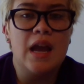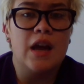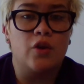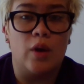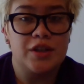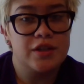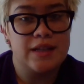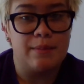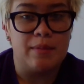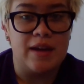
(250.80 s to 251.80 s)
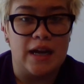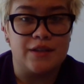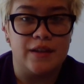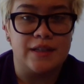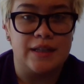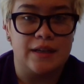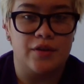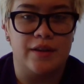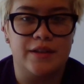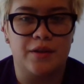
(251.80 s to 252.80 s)
Questions that may be asked for these standards.
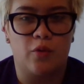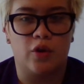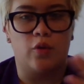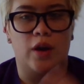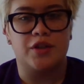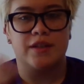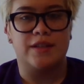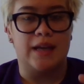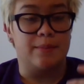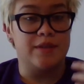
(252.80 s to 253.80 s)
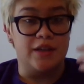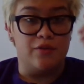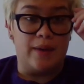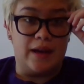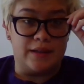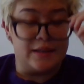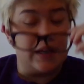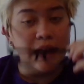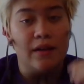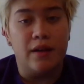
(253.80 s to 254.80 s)
So these are more question stems that you may
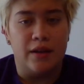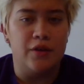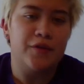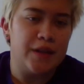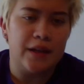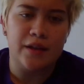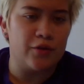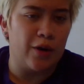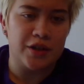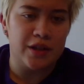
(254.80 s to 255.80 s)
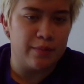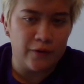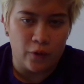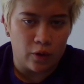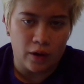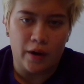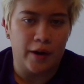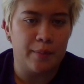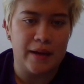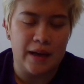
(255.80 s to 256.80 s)
see. You've seen these questions before on
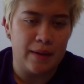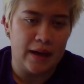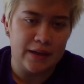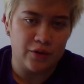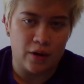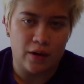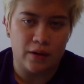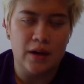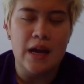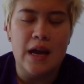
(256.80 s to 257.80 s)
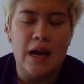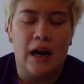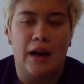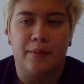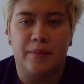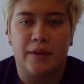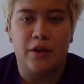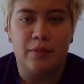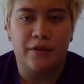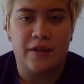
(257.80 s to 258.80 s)
our PMAs or our
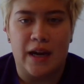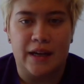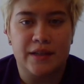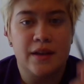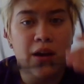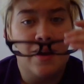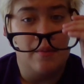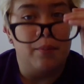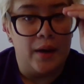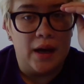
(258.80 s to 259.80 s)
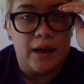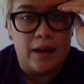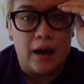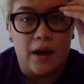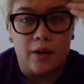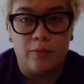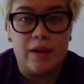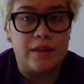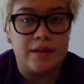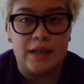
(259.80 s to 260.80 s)
cumulative tasks. But read the